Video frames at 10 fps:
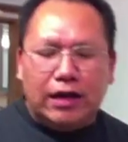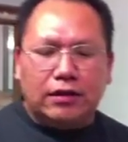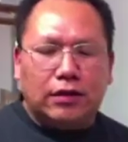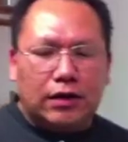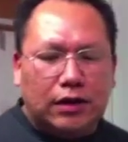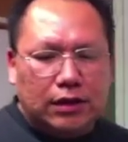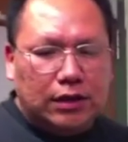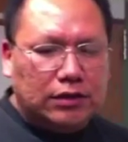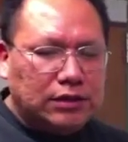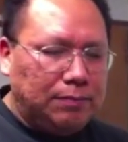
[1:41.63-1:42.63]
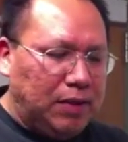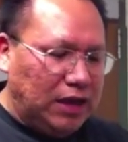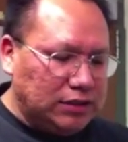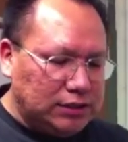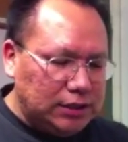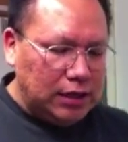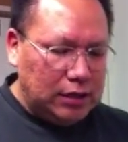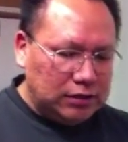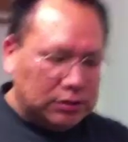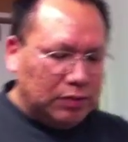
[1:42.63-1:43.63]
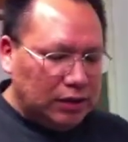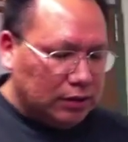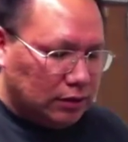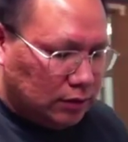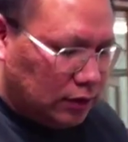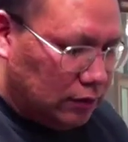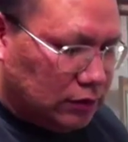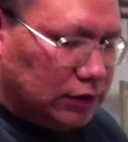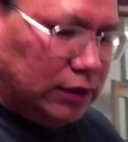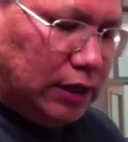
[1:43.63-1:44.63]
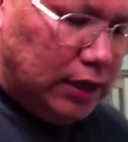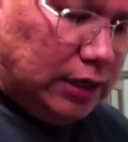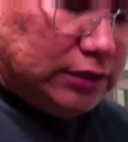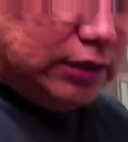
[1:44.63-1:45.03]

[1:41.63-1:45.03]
you're gonna use a PEX. I'll just bring it a little closer. It's a